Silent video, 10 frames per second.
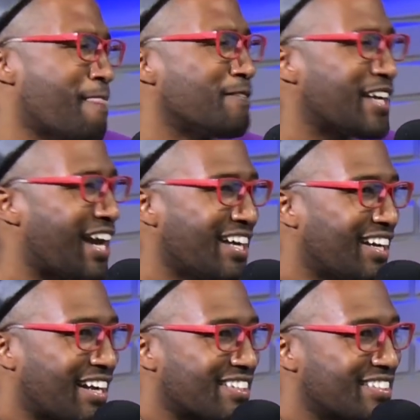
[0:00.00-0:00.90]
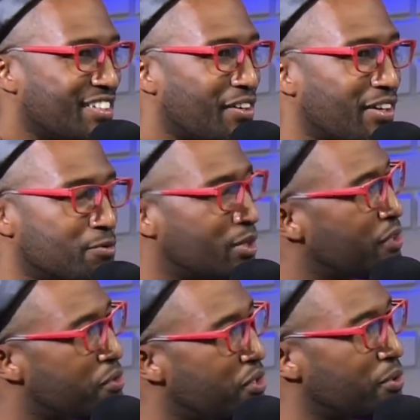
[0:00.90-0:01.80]
I'm like, what do
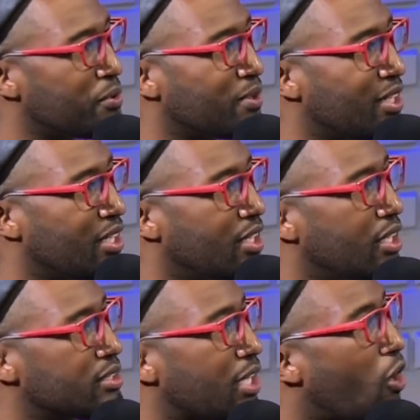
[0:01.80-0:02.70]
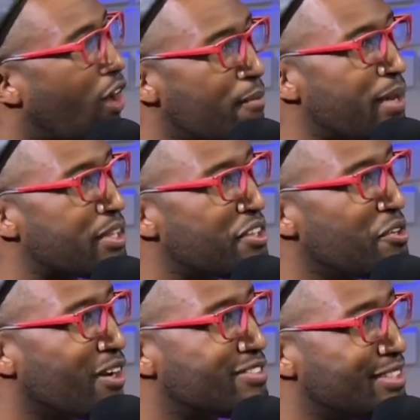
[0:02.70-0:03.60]
you do? He's like, "Oh, I make the
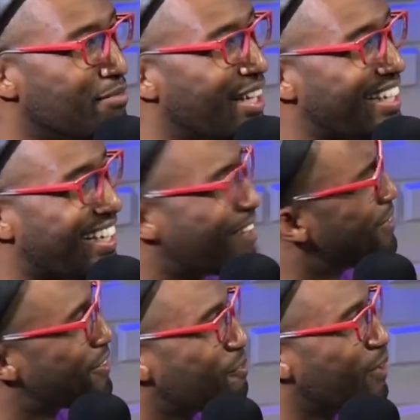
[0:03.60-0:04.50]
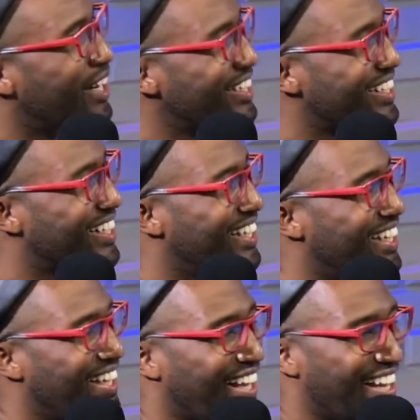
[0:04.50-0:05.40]
UFC money." I'm like, "What?"
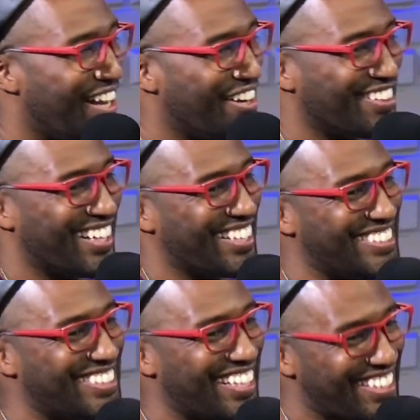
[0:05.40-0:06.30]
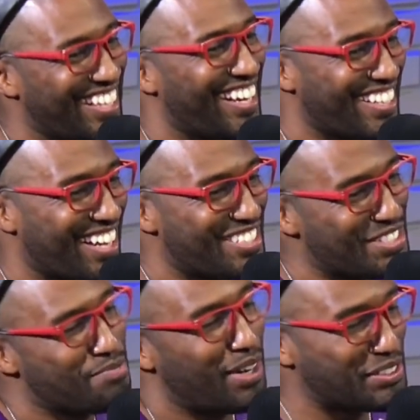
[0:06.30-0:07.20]
And he's like, "Yeah, I do
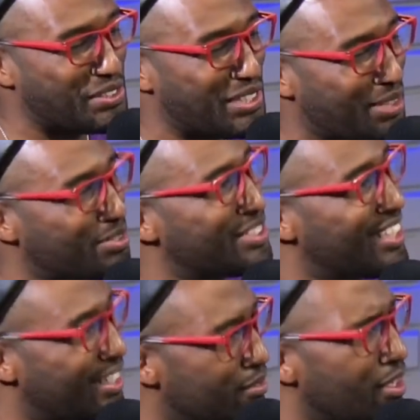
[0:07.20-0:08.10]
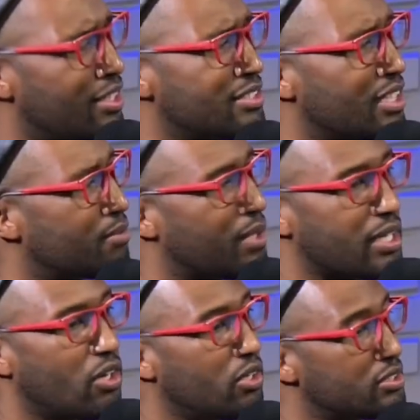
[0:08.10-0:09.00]
sponsorships and this." I'm like,
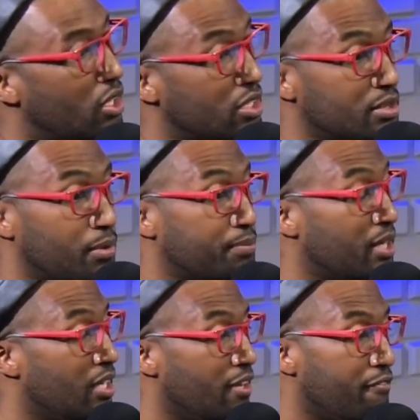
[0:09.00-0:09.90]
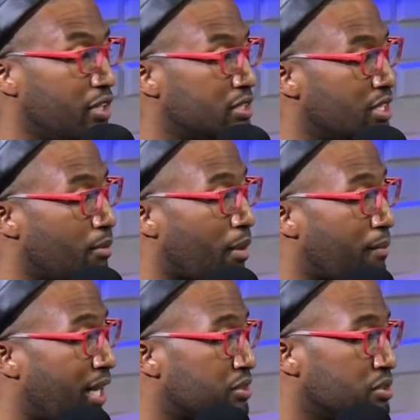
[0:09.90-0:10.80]
"Oh, that's awesome. I'm finishing up my
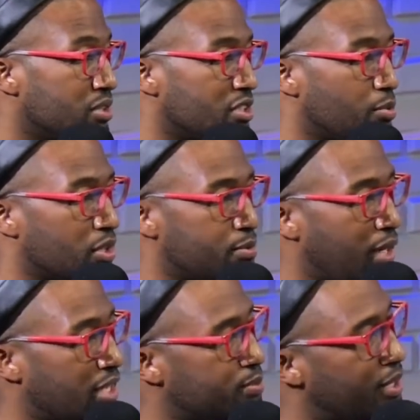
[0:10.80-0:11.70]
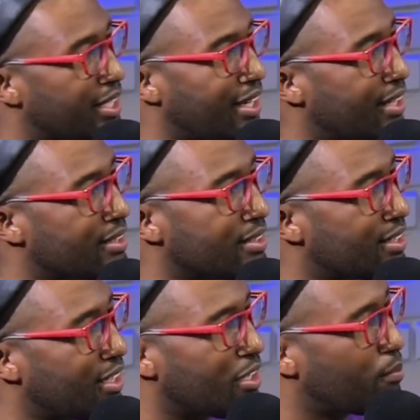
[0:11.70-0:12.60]
master's in sports management. Can
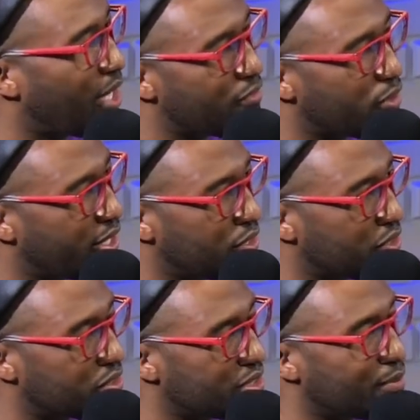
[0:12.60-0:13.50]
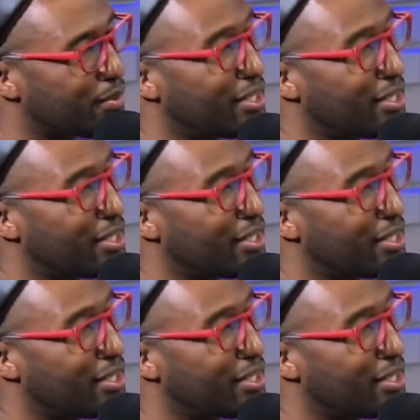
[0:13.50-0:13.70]
I apply for an internship?"